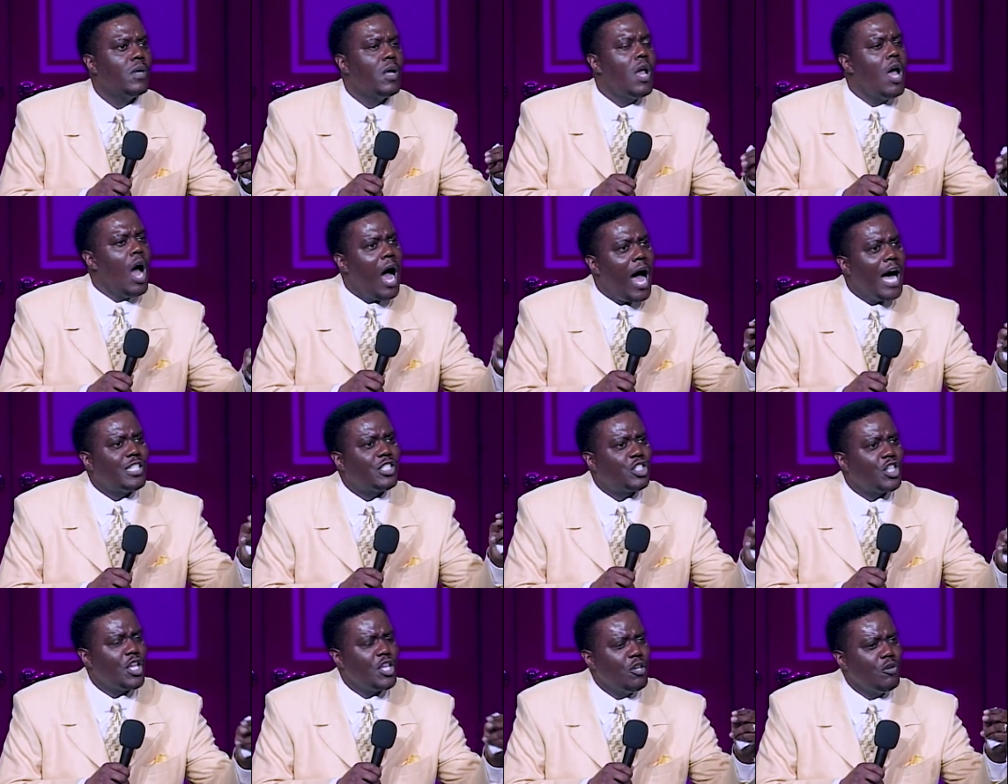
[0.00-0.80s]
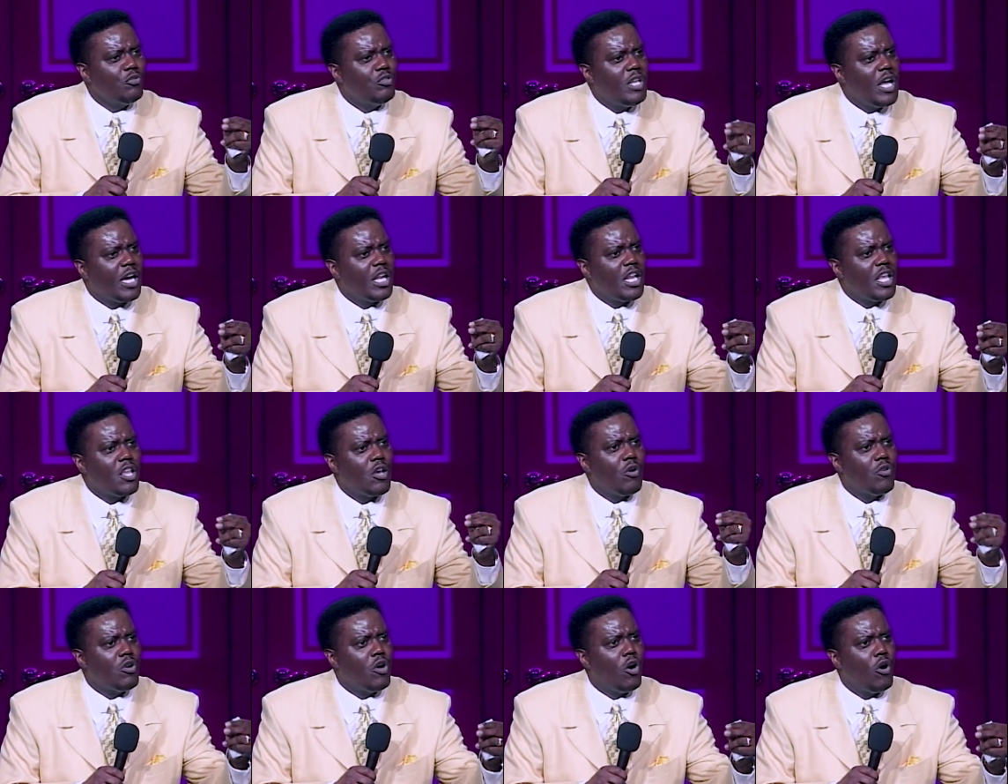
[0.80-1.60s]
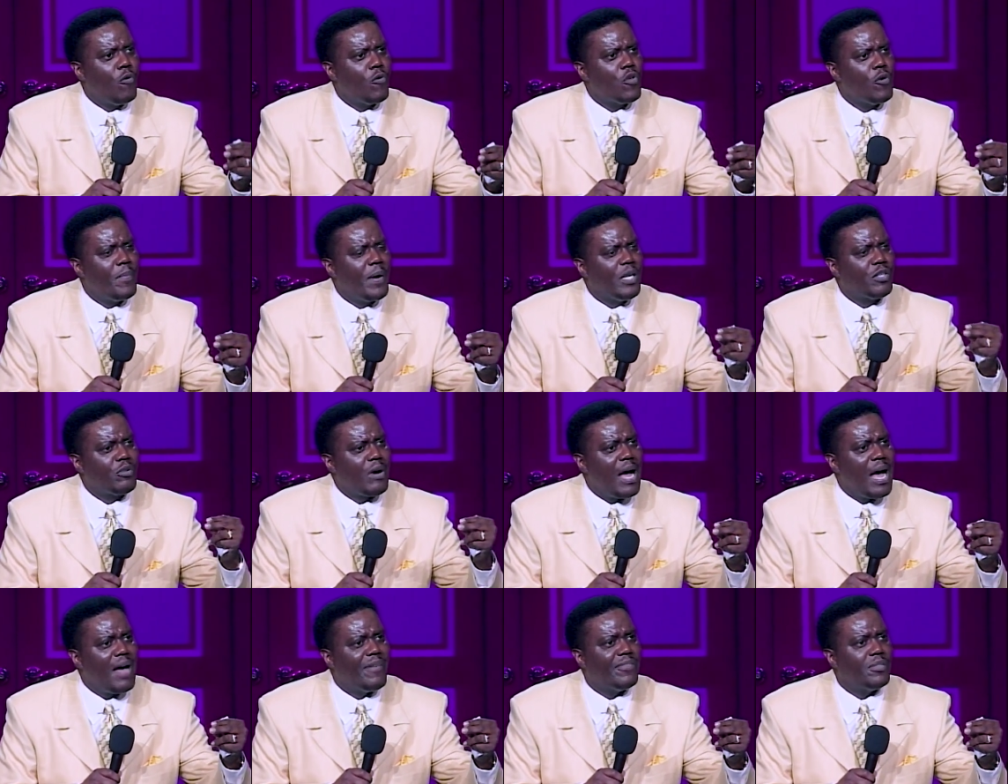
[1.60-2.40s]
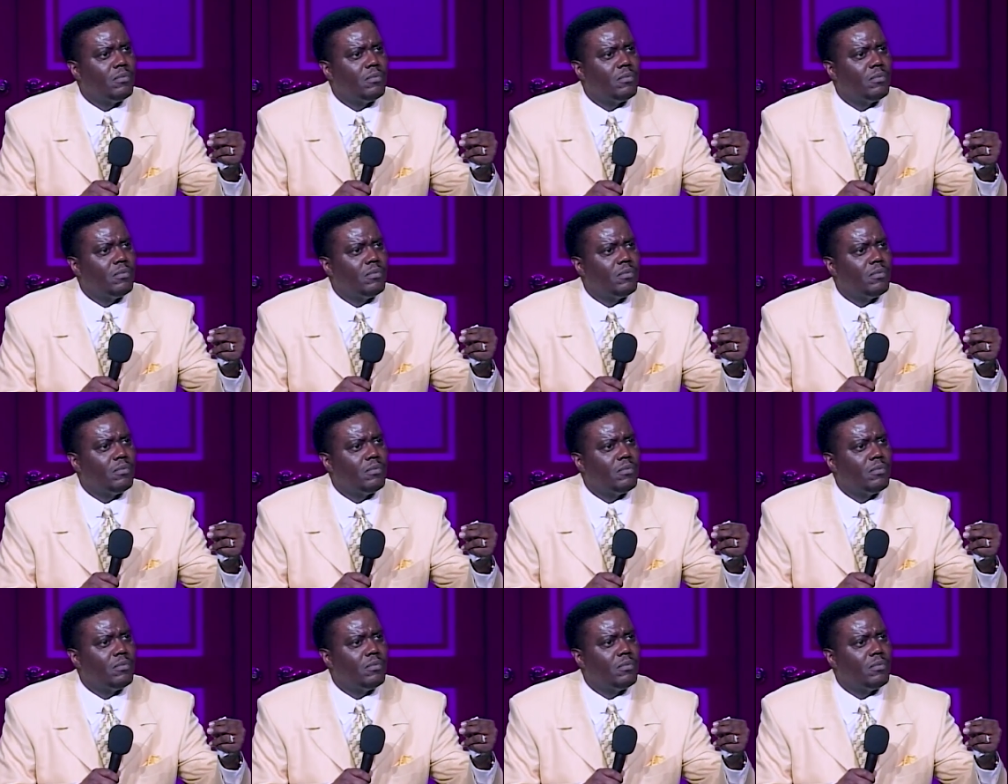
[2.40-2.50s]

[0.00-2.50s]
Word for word: I see you digging in your nose when you be driving.